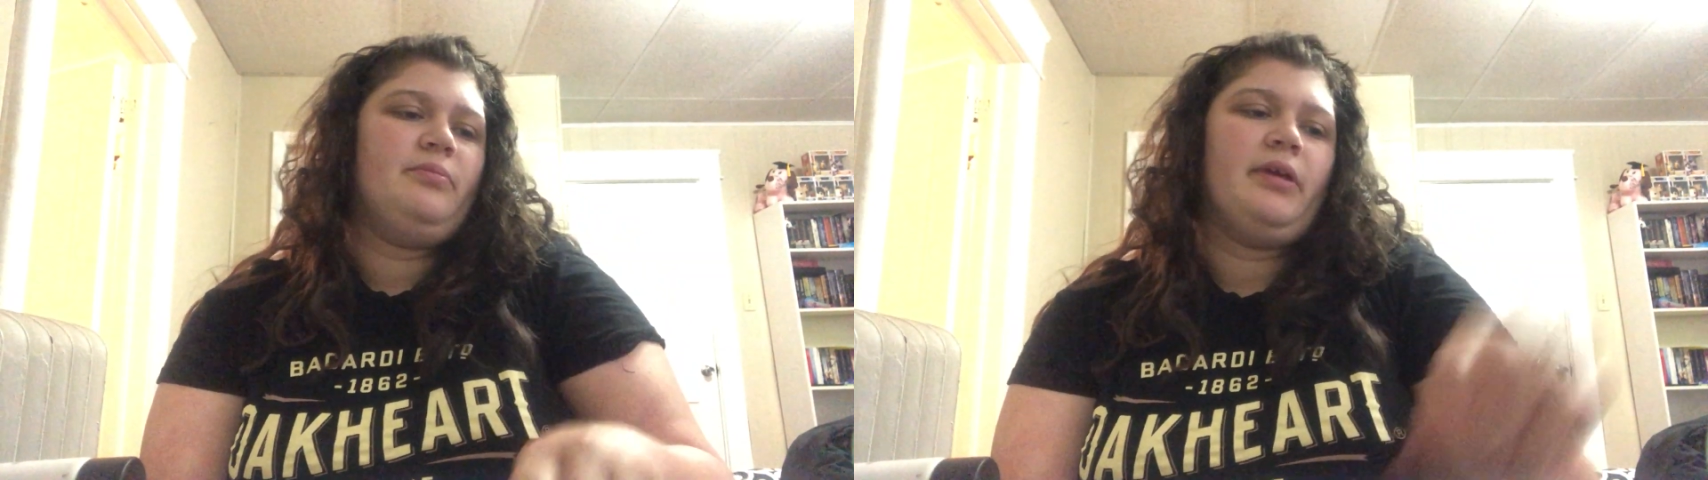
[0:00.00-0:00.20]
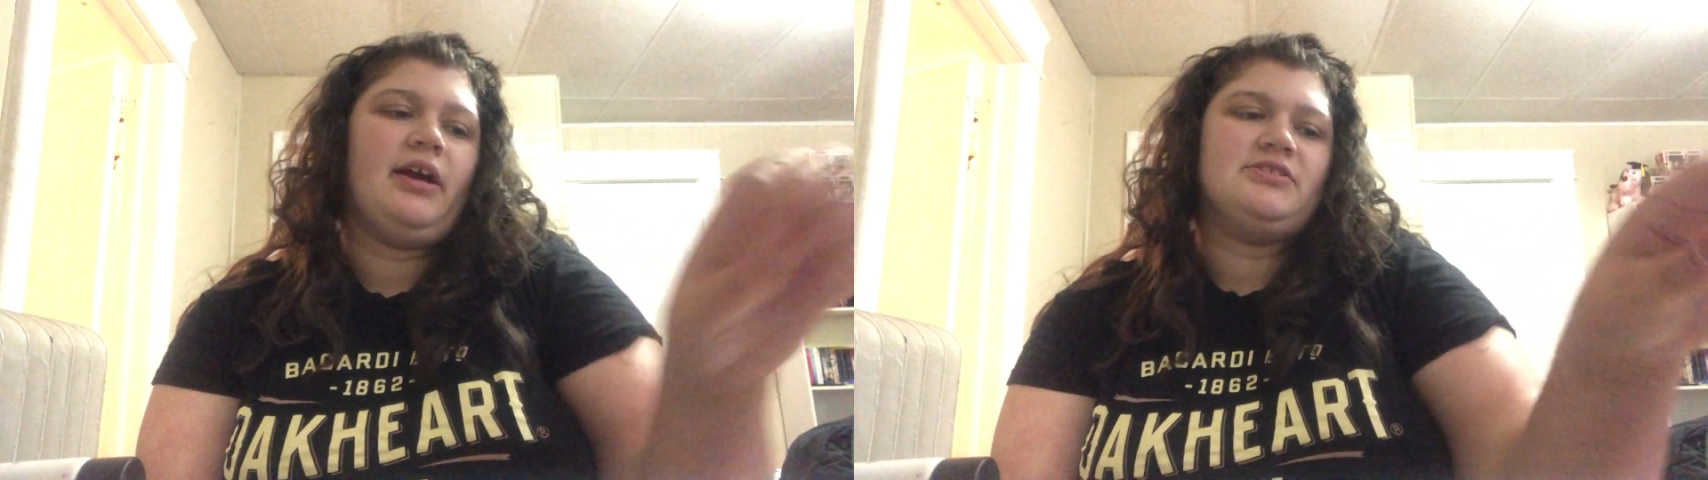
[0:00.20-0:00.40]

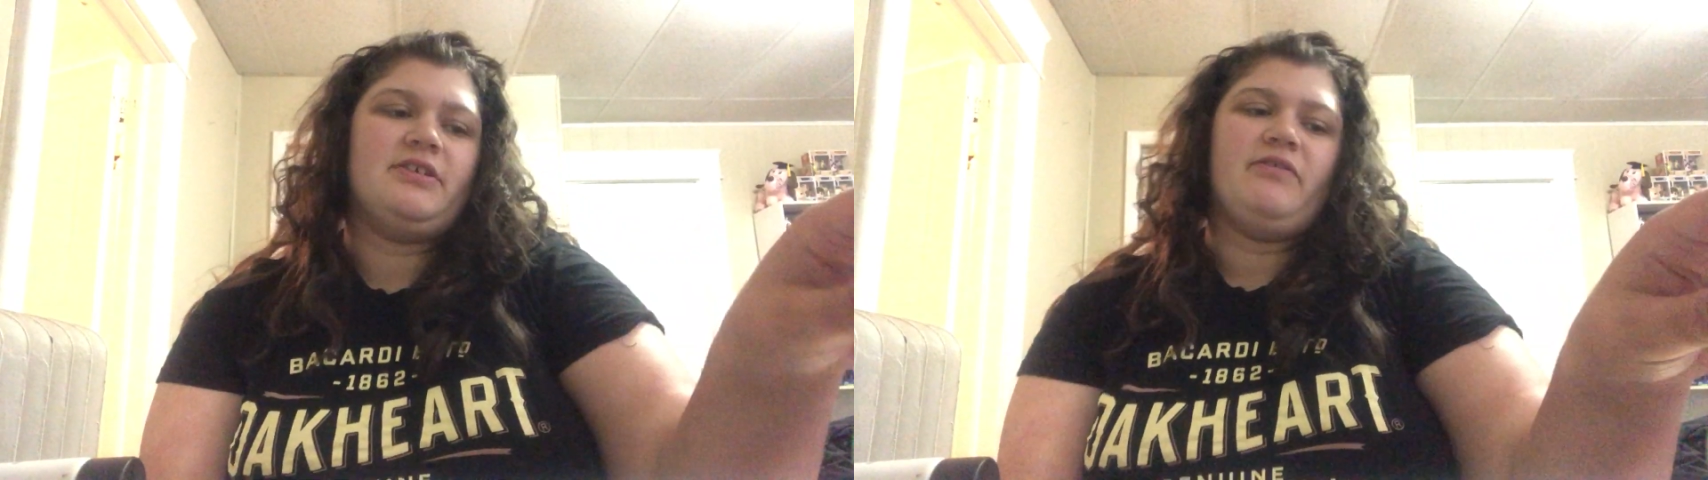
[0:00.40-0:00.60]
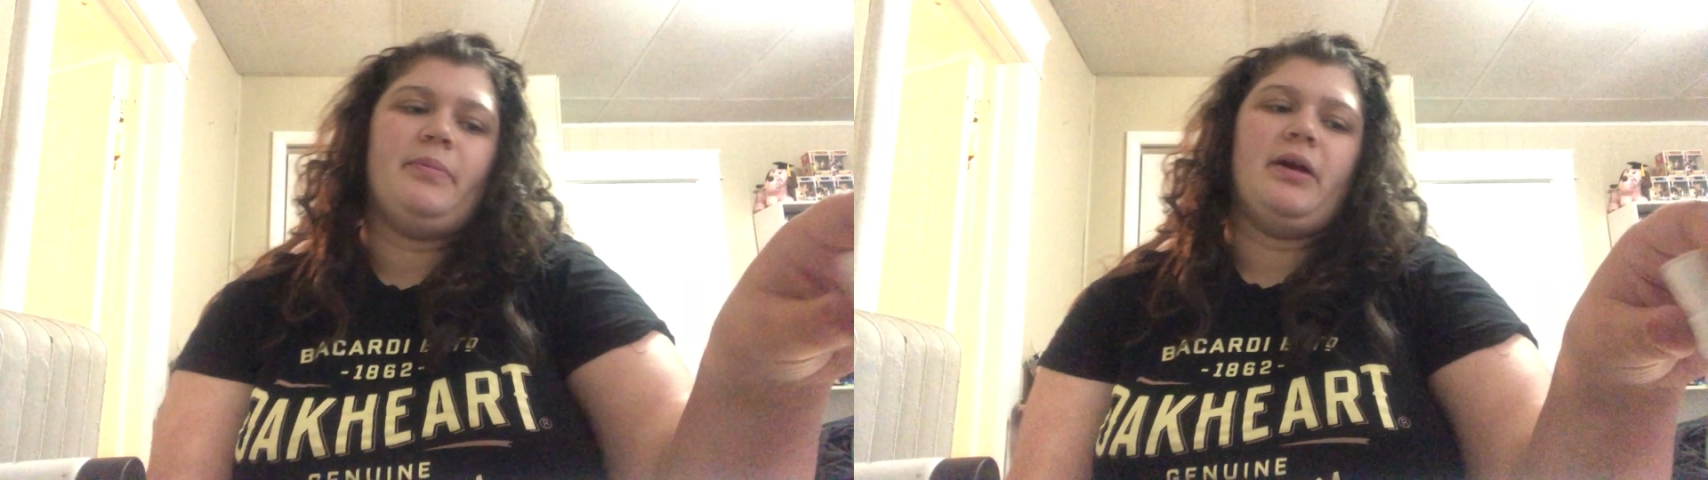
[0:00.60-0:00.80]
but I
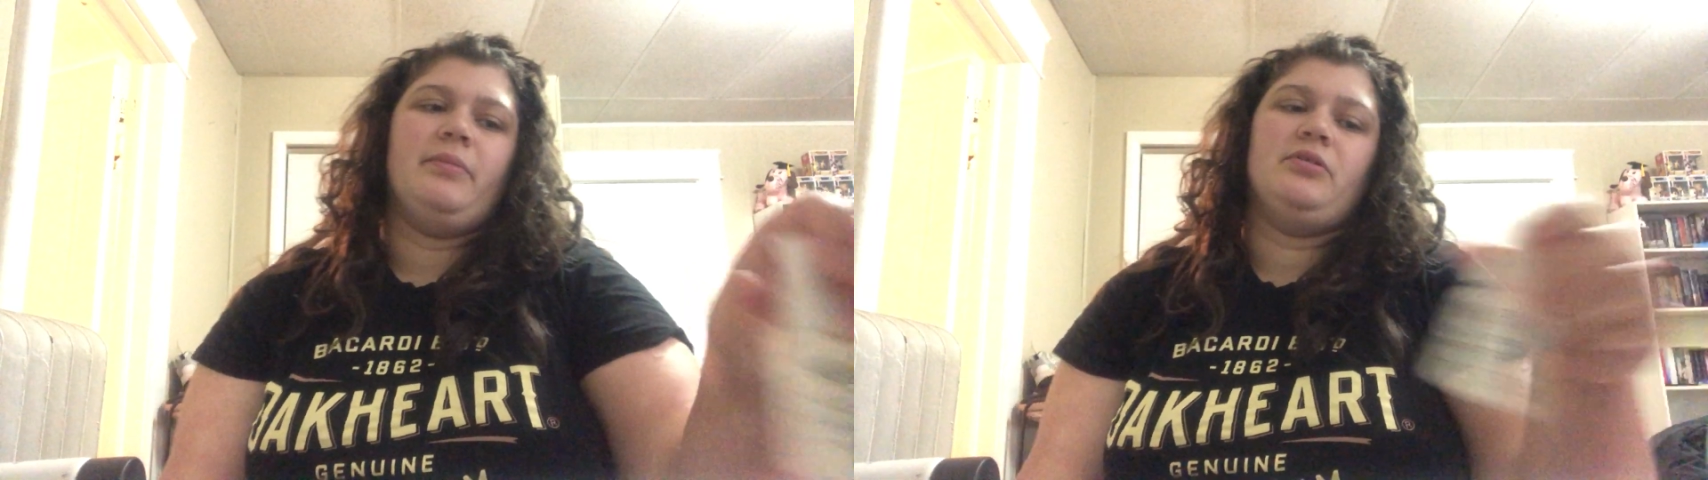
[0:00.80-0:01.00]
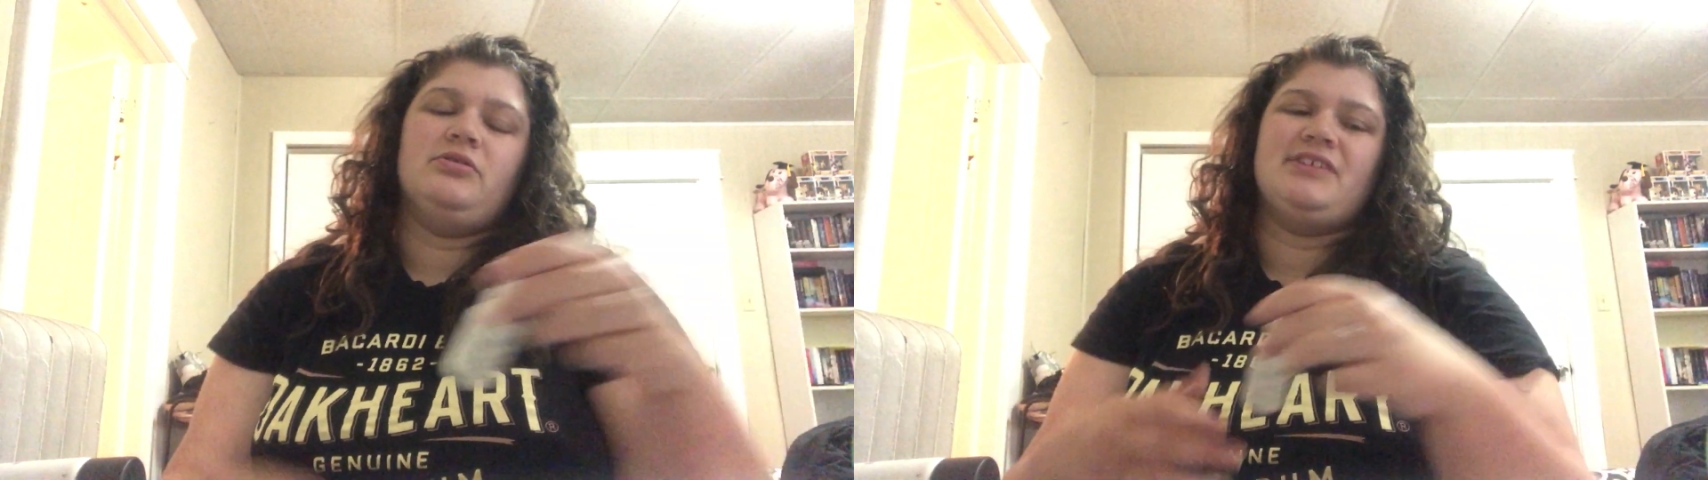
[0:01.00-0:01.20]
also have the Bare
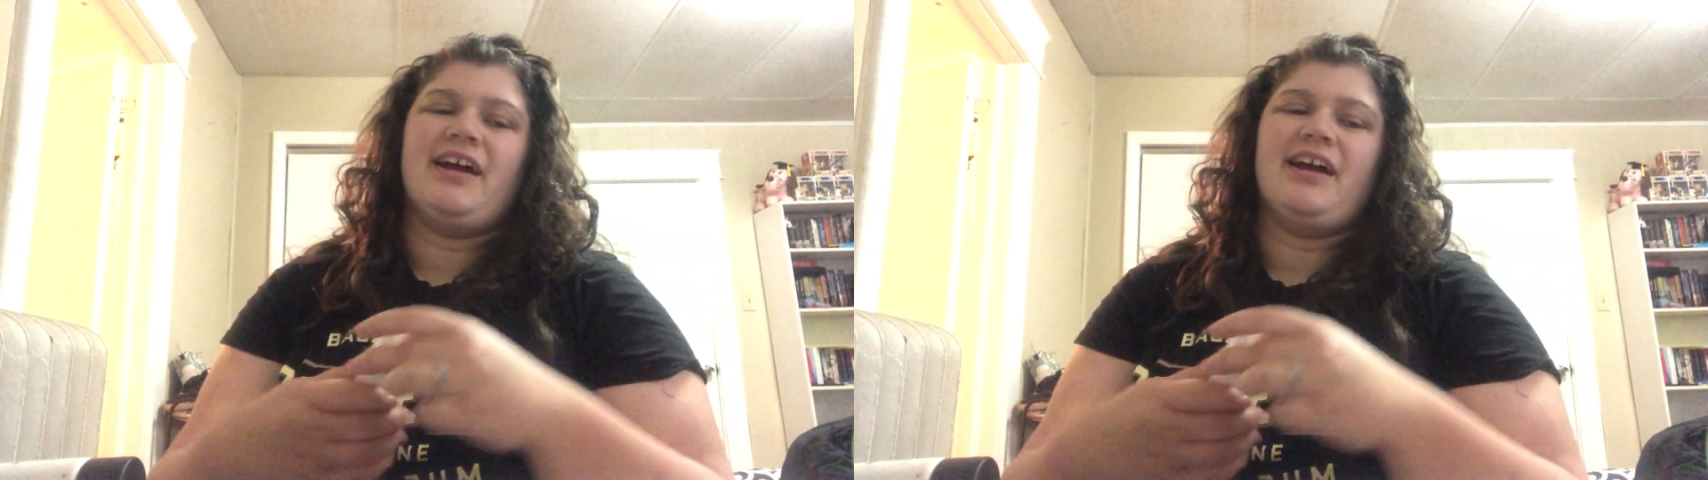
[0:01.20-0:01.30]
Minerals.